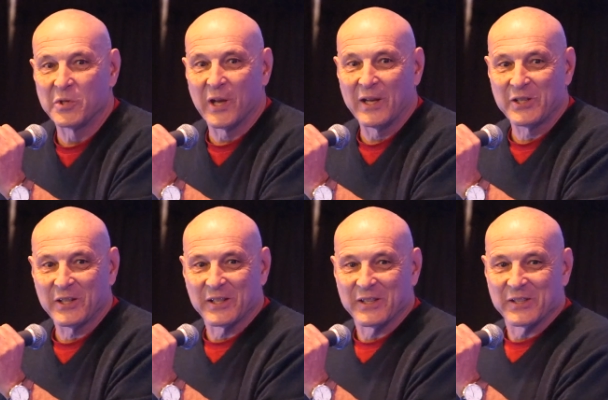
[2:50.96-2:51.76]

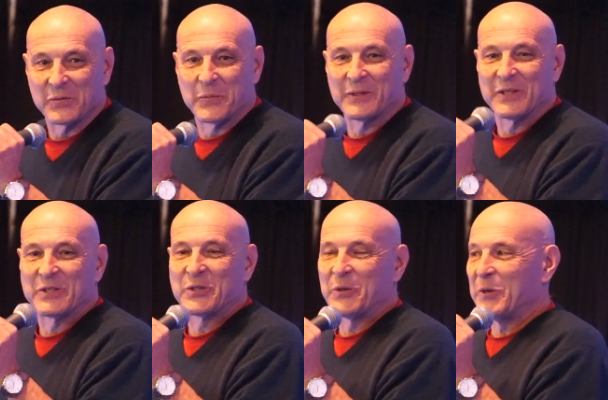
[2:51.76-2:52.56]
Judges, put the
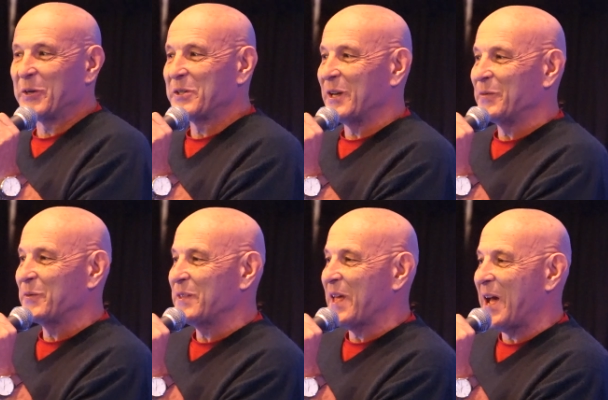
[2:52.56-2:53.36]
scores up
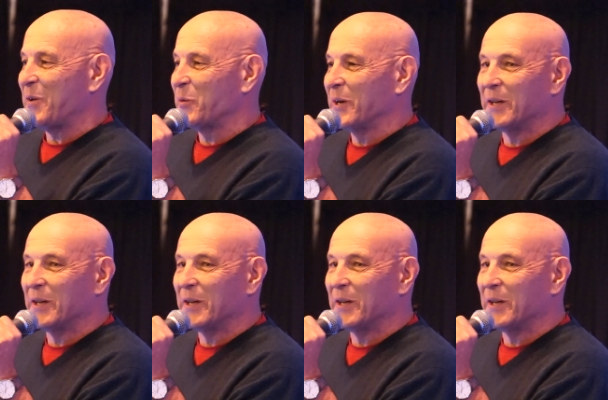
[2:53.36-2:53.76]
for that